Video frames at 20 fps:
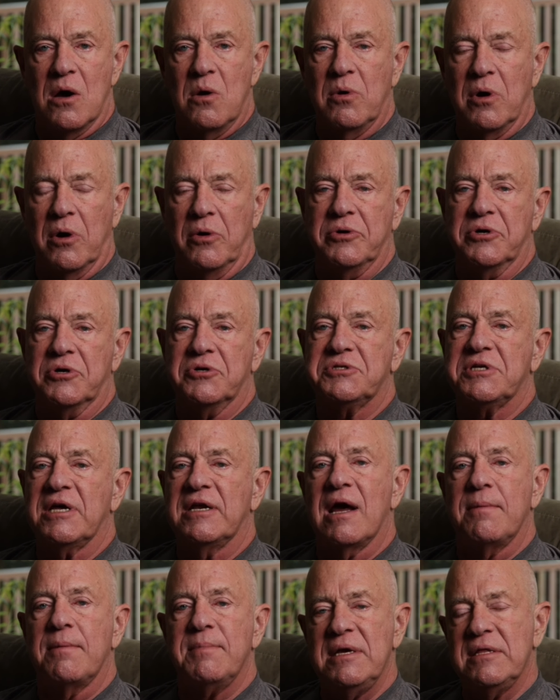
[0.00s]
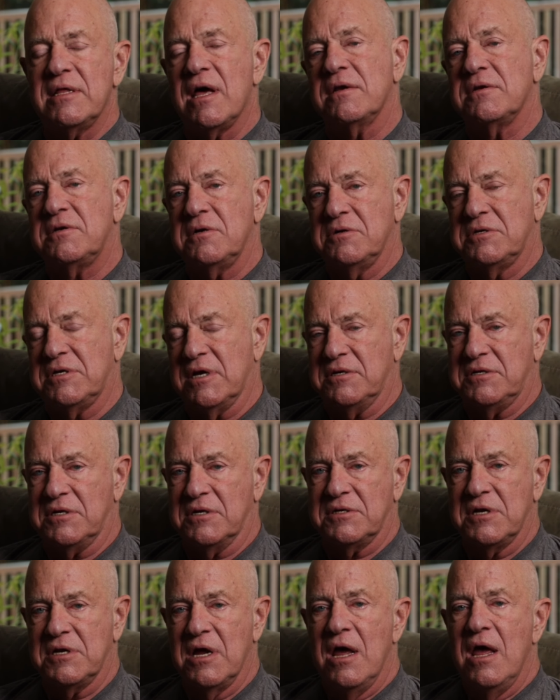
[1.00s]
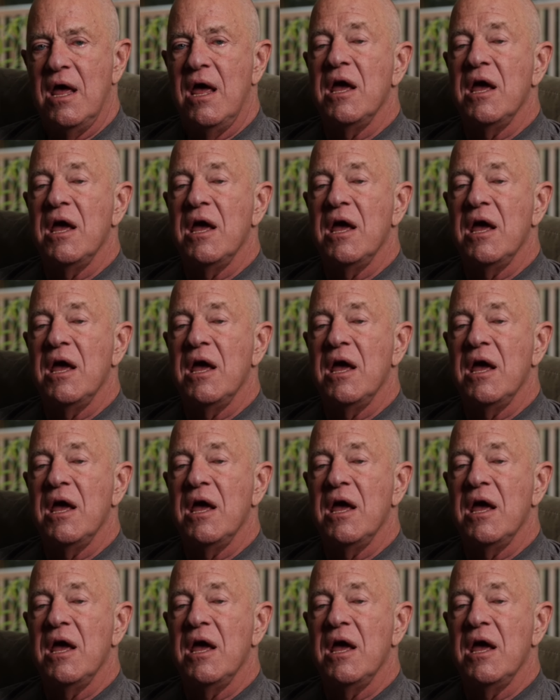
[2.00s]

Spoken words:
co-owners, and I mean that in two senses.